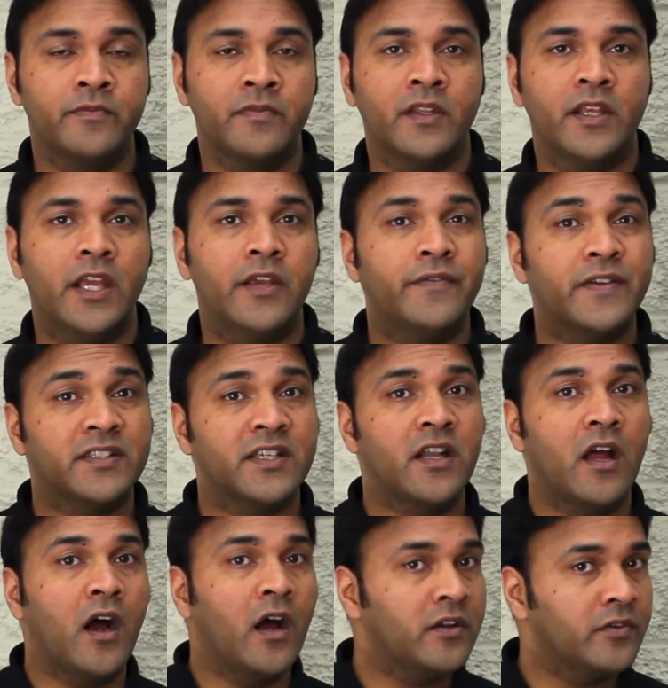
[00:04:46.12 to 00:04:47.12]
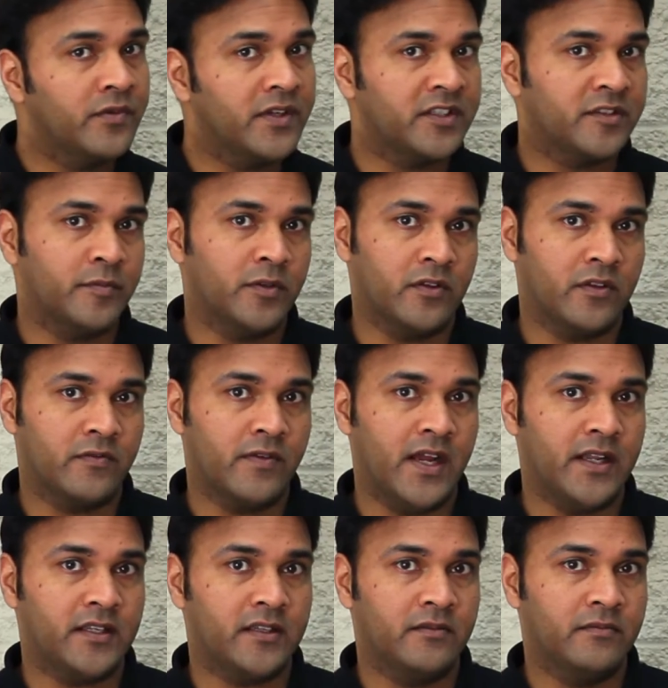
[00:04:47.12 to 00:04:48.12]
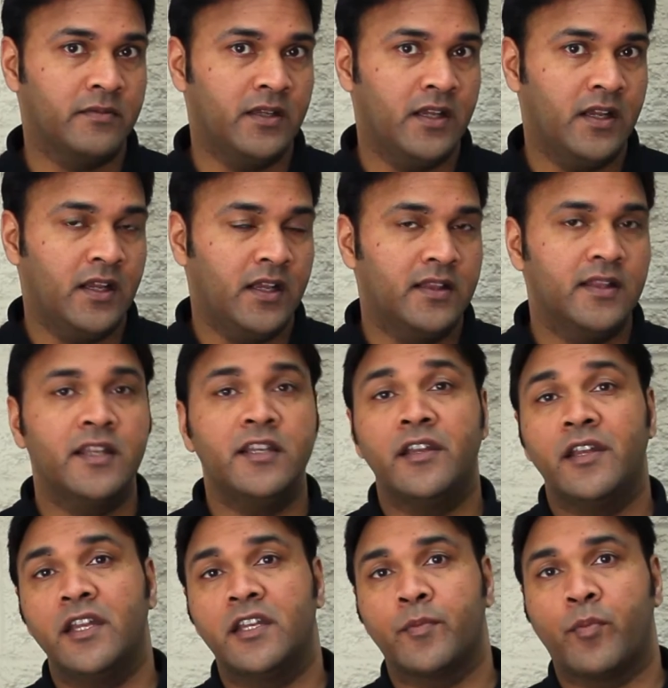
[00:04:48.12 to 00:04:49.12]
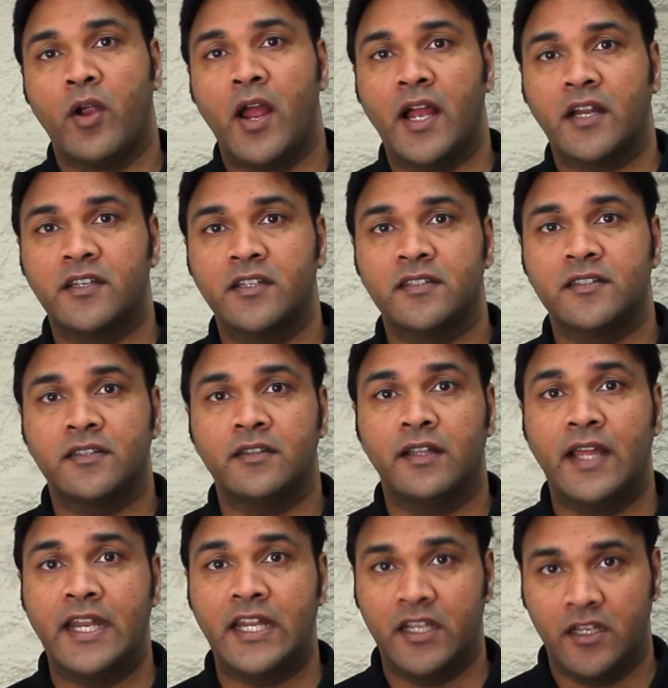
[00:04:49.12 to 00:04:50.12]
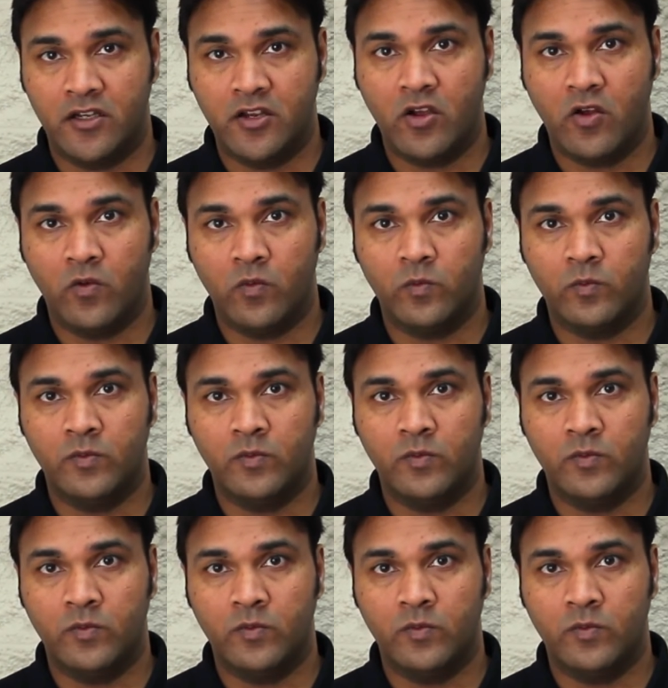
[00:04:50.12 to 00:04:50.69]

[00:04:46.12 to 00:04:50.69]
If it's an unreasonable threat, then you need to practice letting it go.